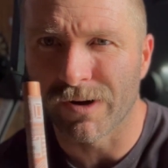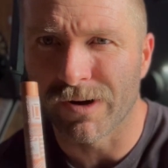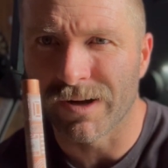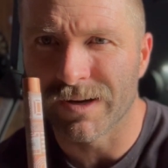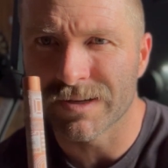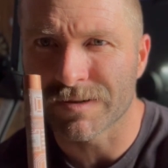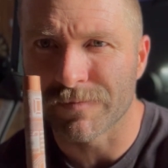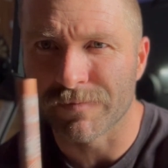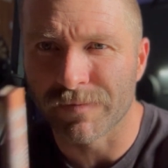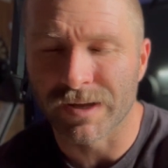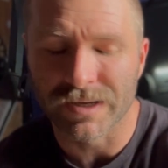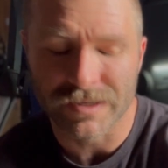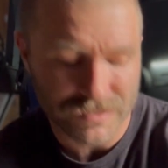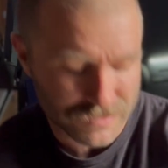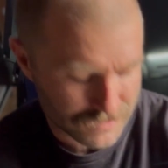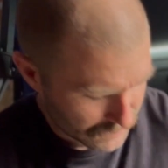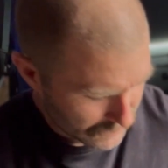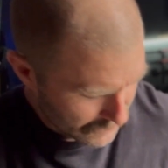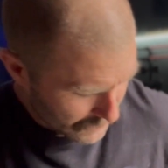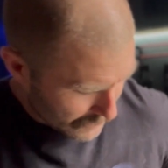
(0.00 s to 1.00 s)

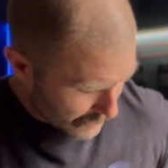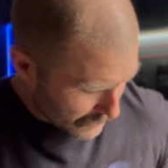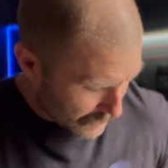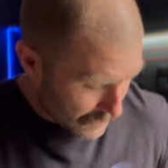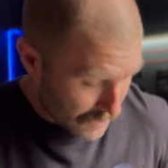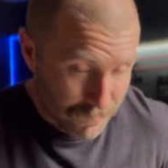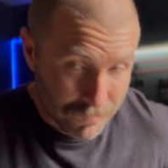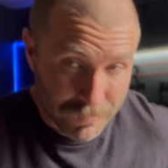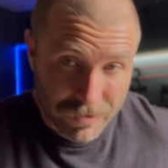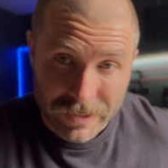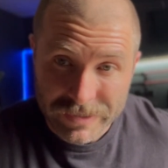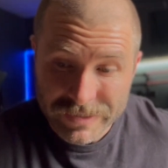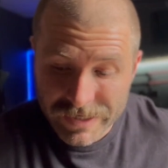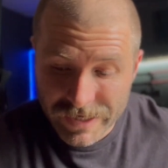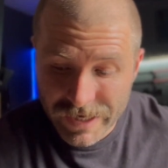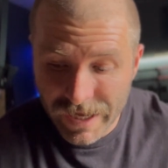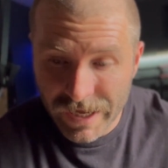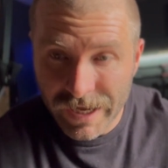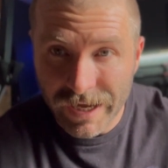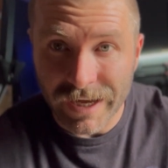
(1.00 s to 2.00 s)
awesomeness. But
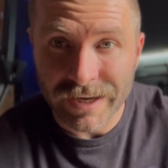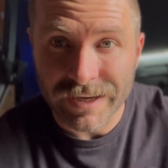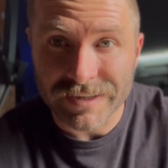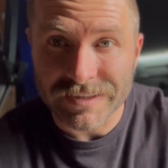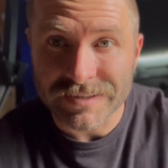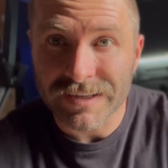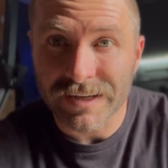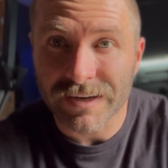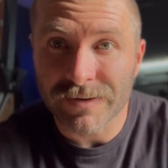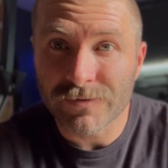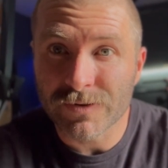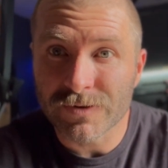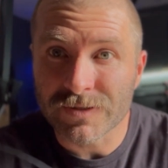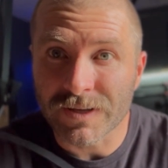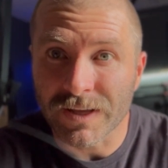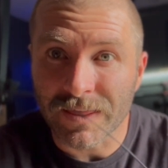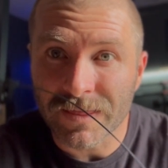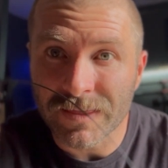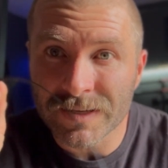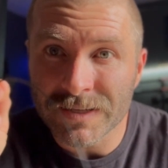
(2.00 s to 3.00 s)
today, instead of
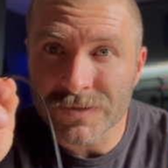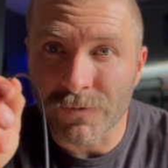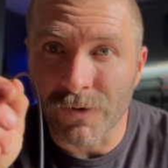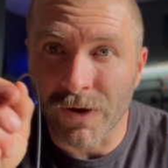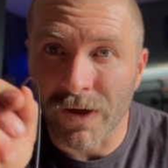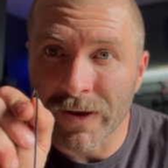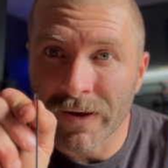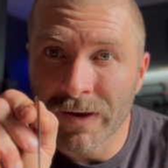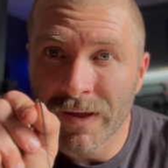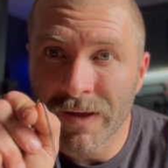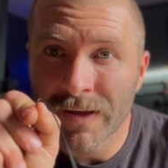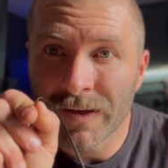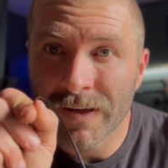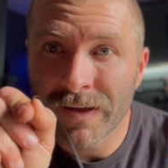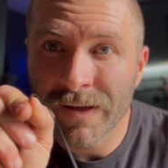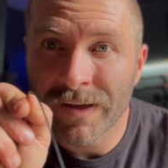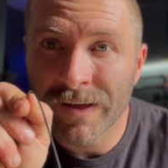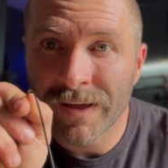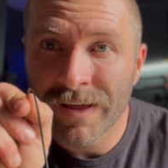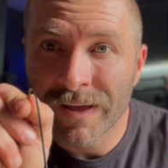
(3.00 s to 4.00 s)
using this one,
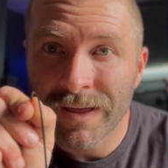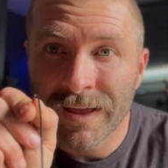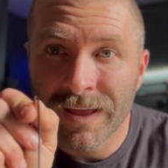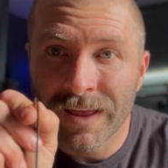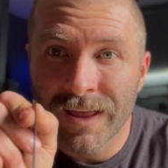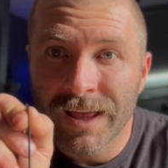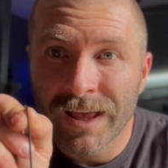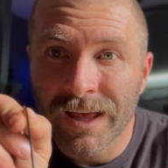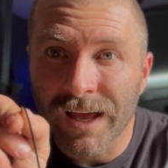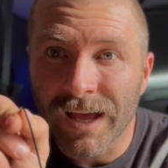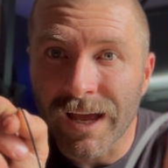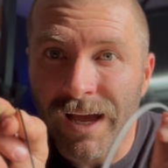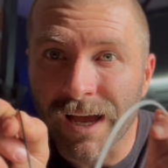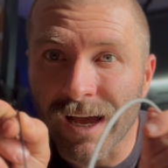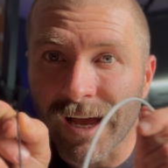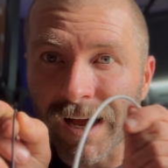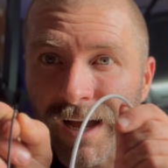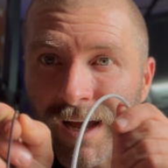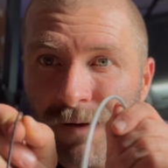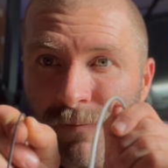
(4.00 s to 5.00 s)

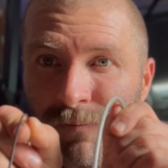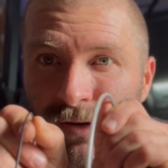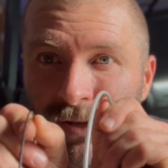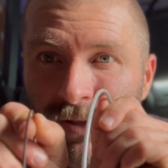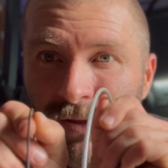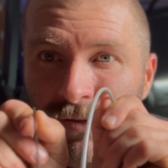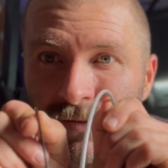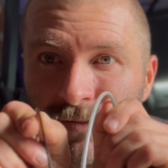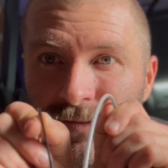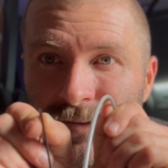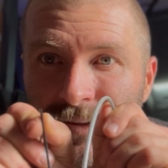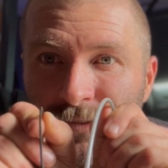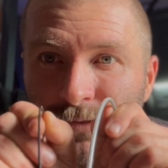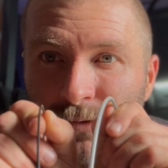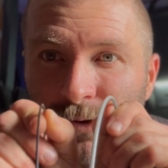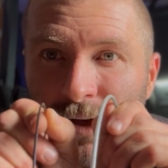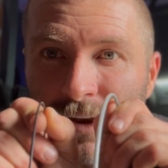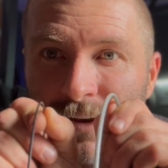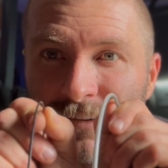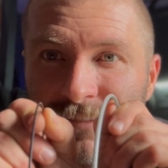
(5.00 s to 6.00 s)
I'm gonna use this one.